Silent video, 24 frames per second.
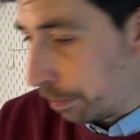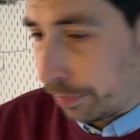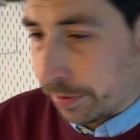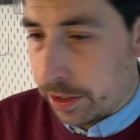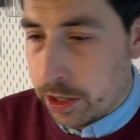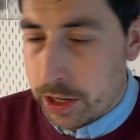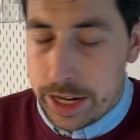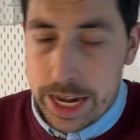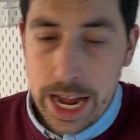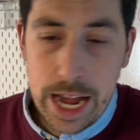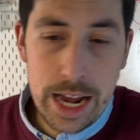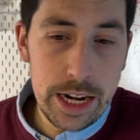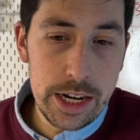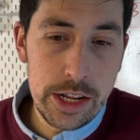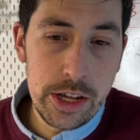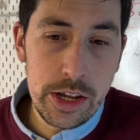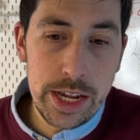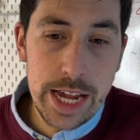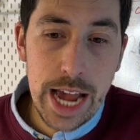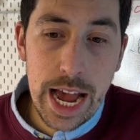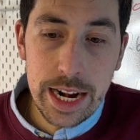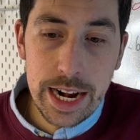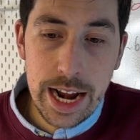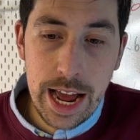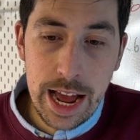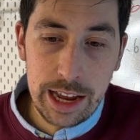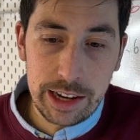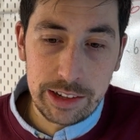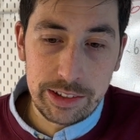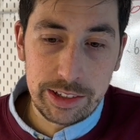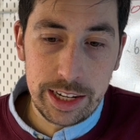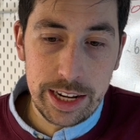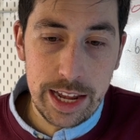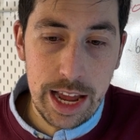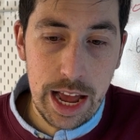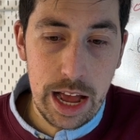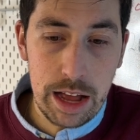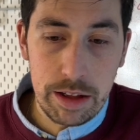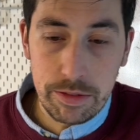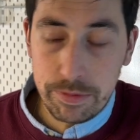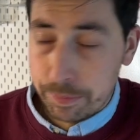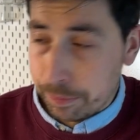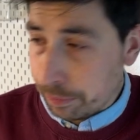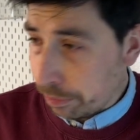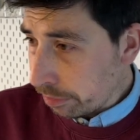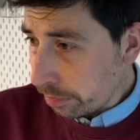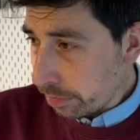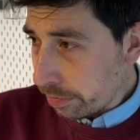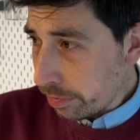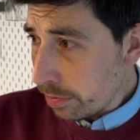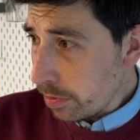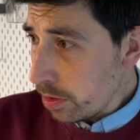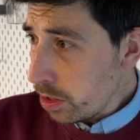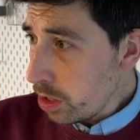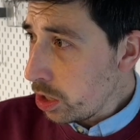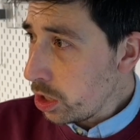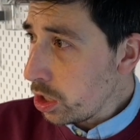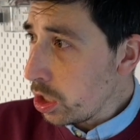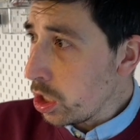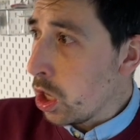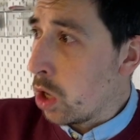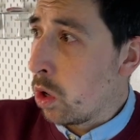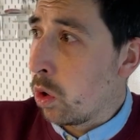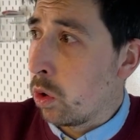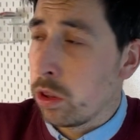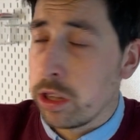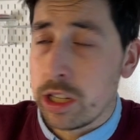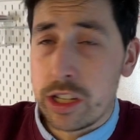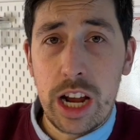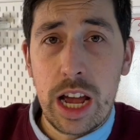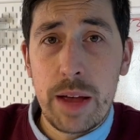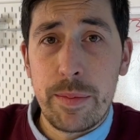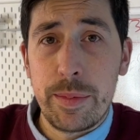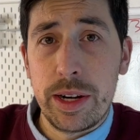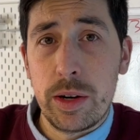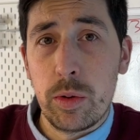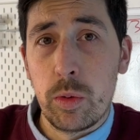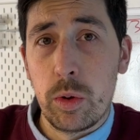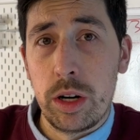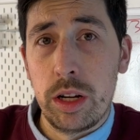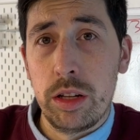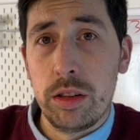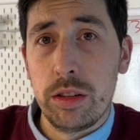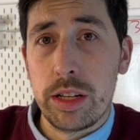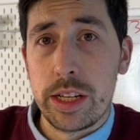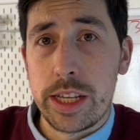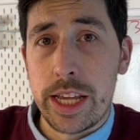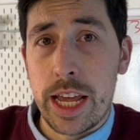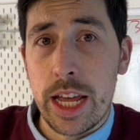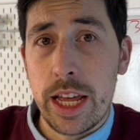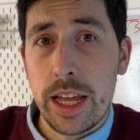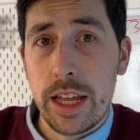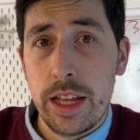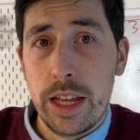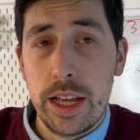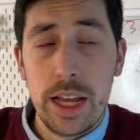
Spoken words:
You can actually have all the time in the world, yeah,